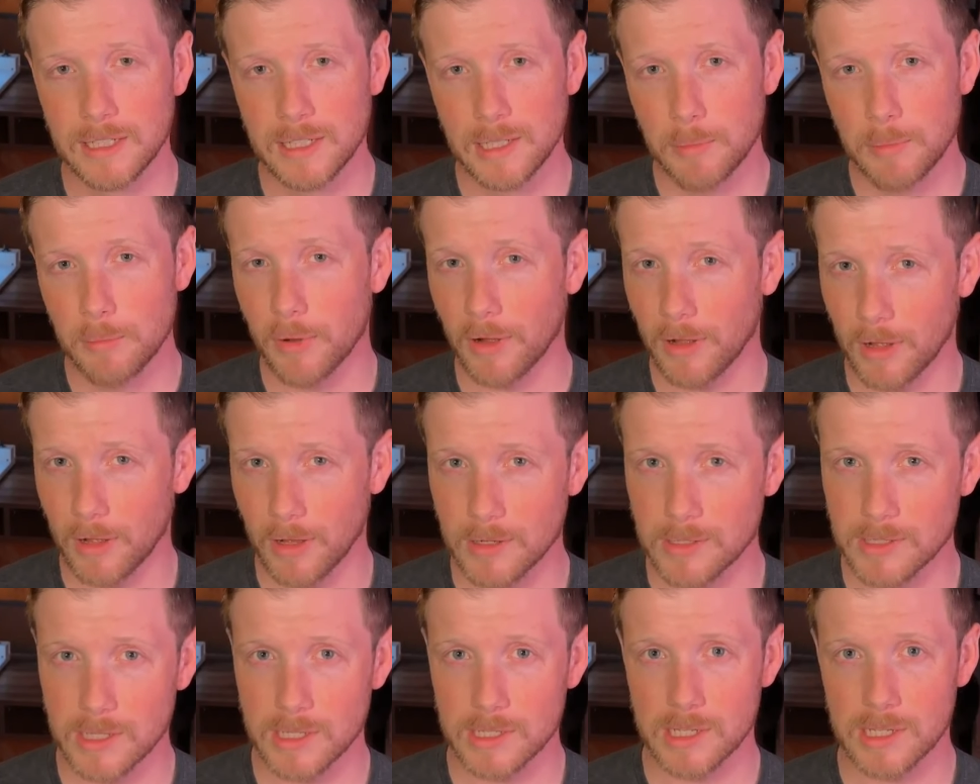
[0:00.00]
Because
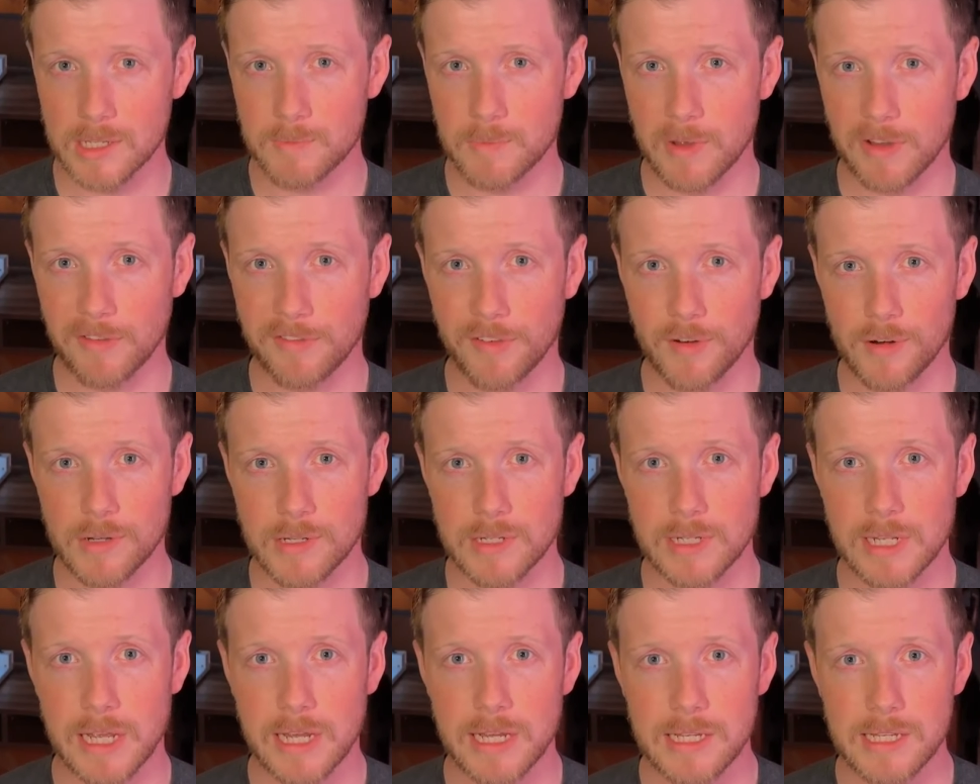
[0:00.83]
this is my first
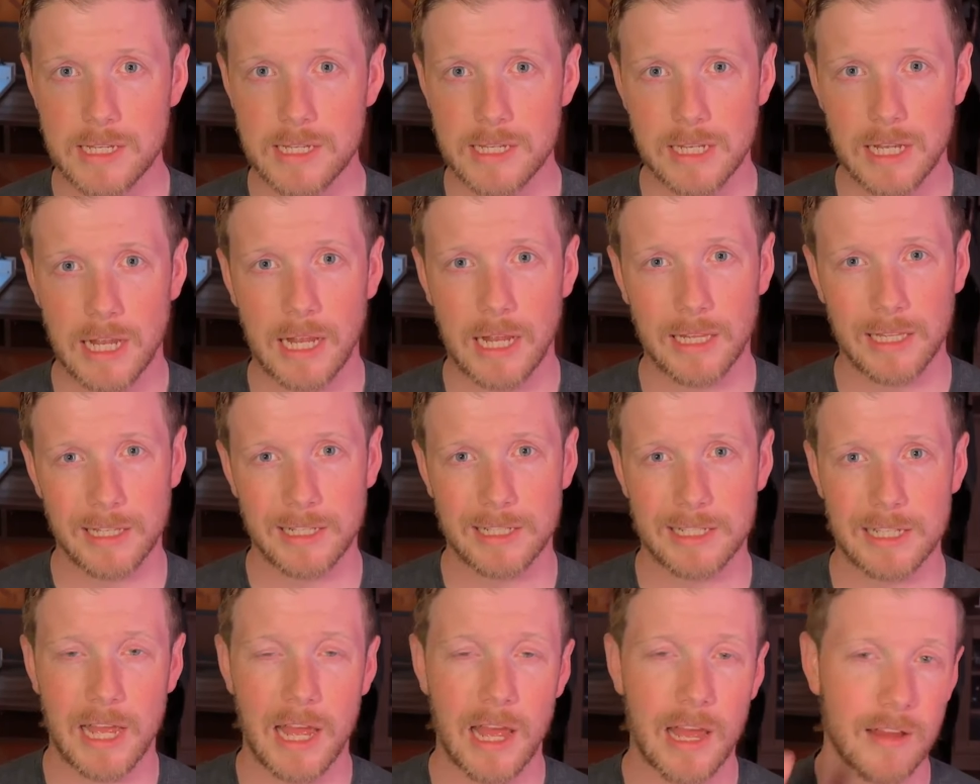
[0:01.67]
taste, I like to
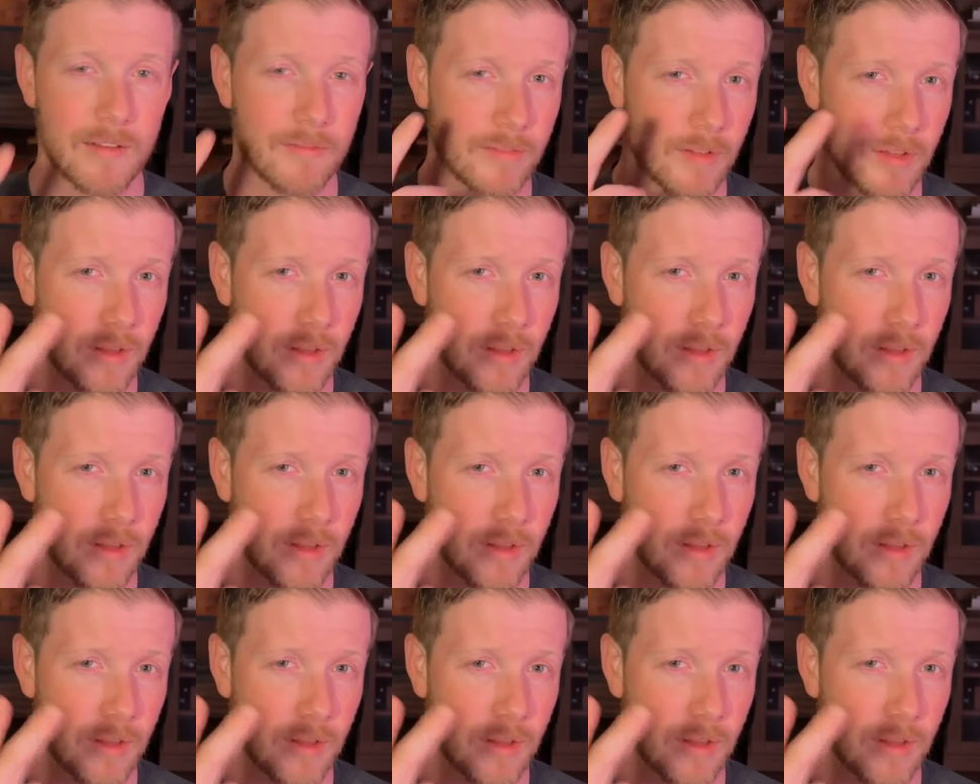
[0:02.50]
have